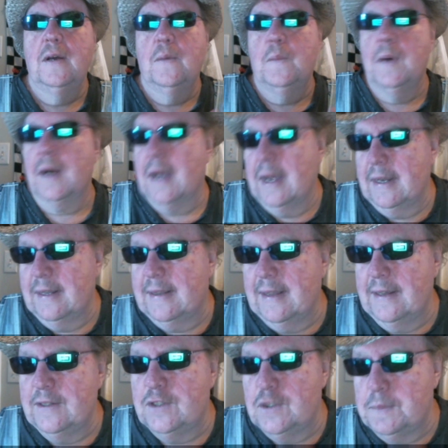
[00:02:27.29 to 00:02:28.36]
What kind of
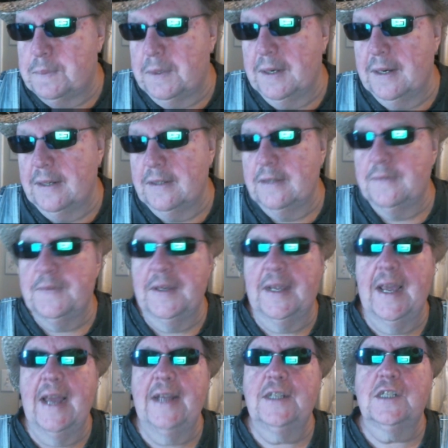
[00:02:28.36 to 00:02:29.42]
things you bring on your
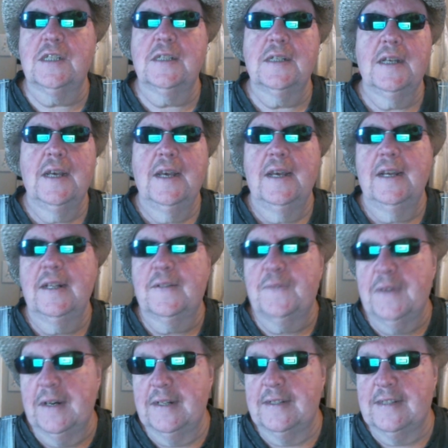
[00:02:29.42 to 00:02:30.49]
vacation? It's
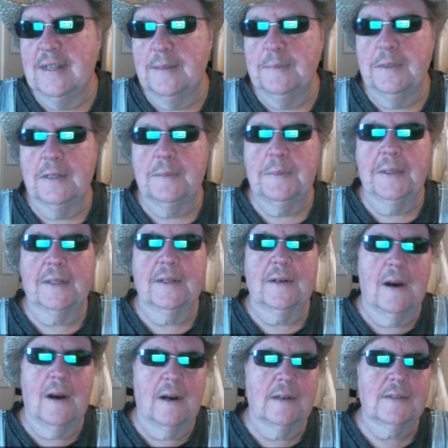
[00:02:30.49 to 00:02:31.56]
very similar, but there
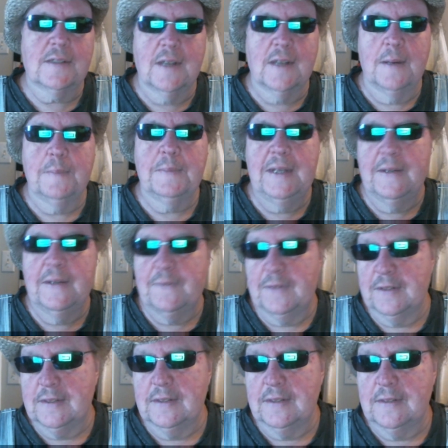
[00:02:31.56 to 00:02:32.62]
are some
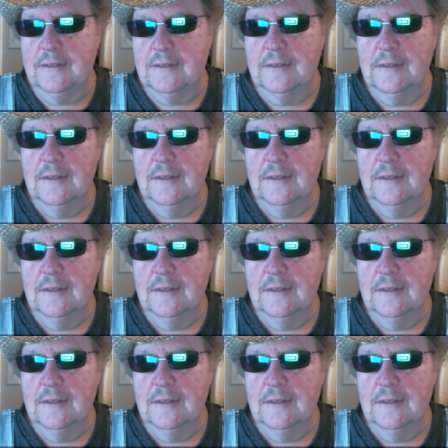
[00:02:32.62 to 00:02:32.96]
differences.